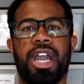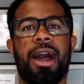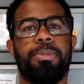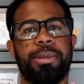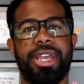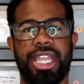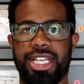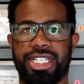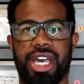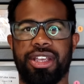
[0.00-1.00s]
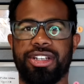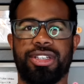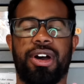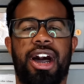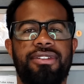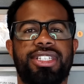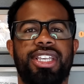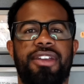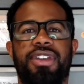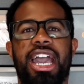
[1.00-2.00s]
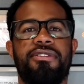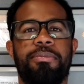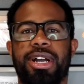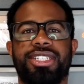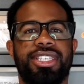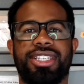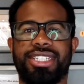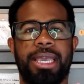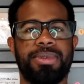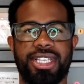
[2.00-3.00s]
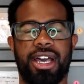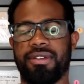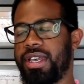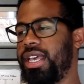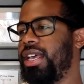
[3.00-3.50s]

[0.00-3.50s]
complement each other. So obviously, if you have a bunch of the same stuff,